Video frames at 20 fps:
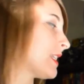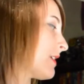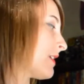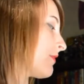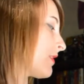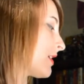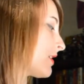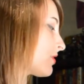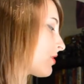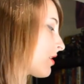If
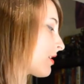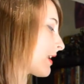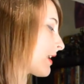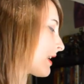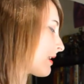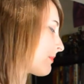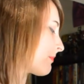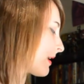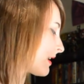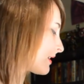they start
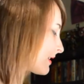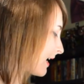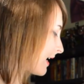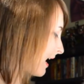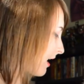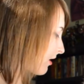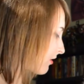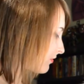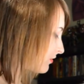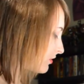getting bent
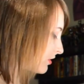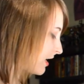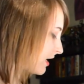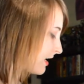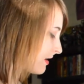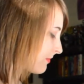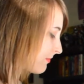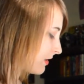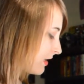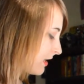out of
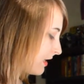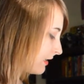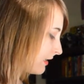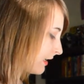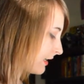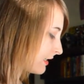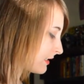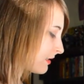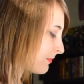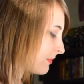shape,
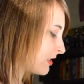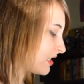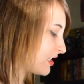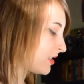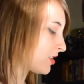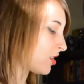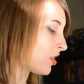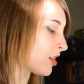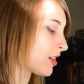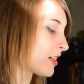like some of
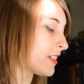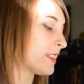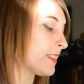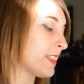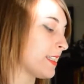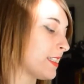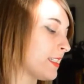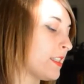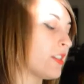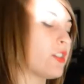these are, it's
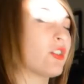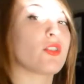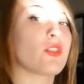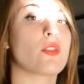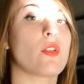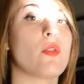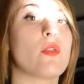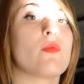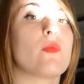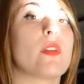easy to just
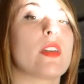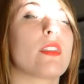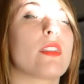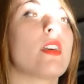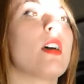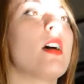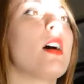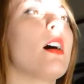go in with